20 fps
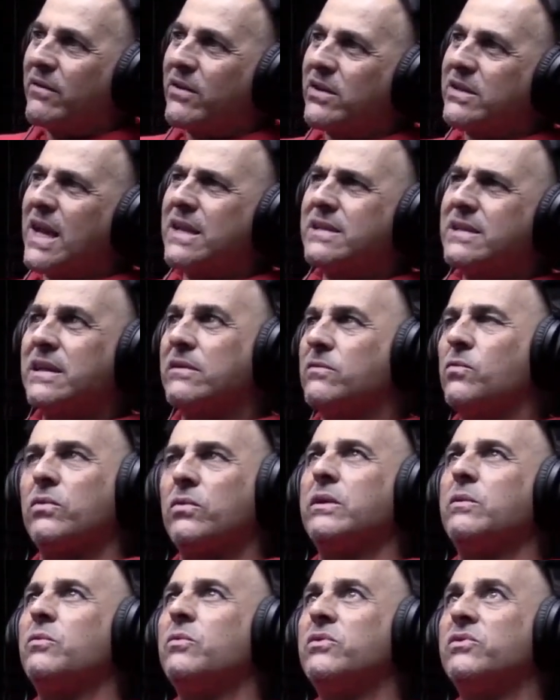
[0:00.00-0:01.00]
Because I said, well,
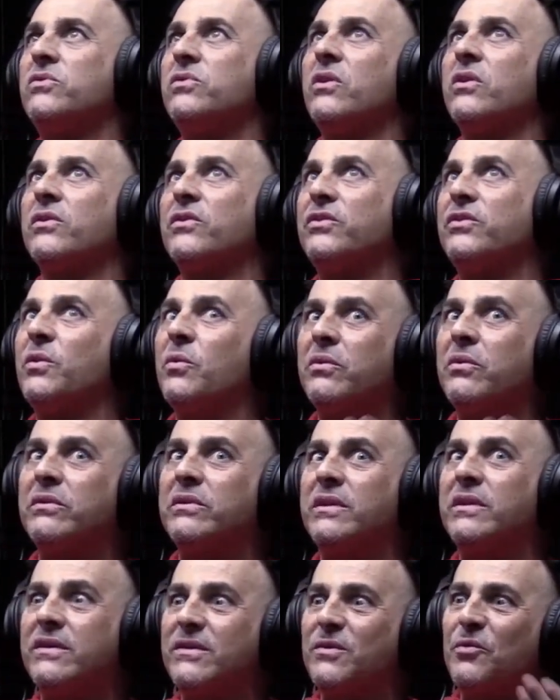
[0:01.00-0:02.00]
they weren't junkies, they weren't
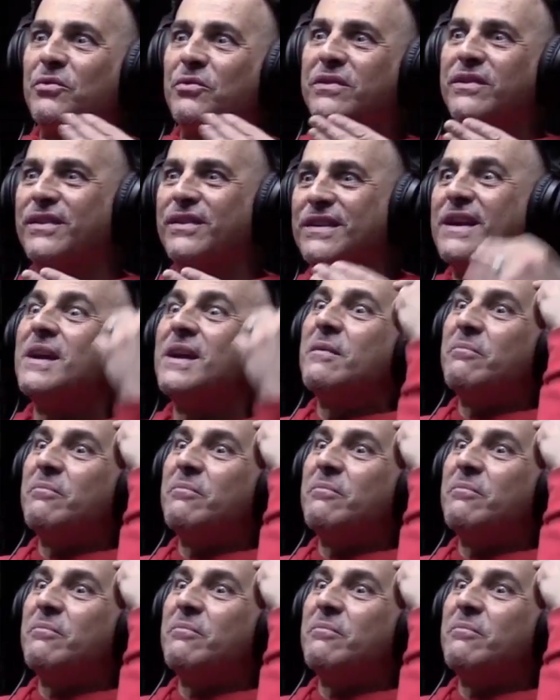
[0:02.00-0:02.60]
this.